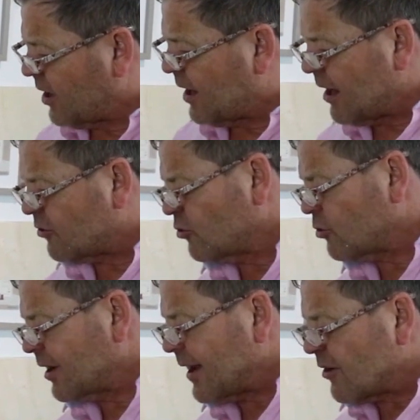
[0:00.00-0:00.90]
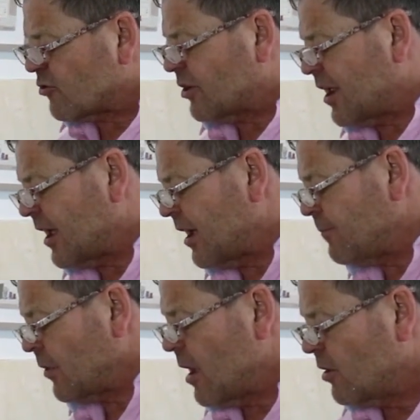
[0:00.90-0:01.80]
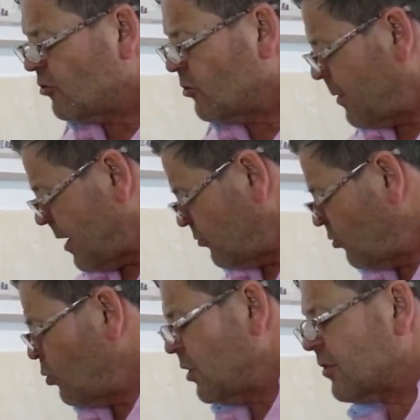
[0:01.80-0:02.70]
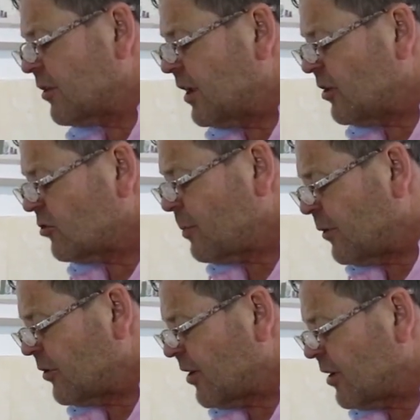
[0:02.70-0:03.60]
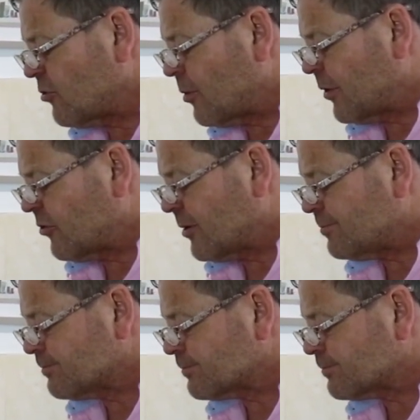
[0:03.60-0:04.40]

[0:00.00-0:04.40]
actual collection here to be able to work the spirit hydrometer.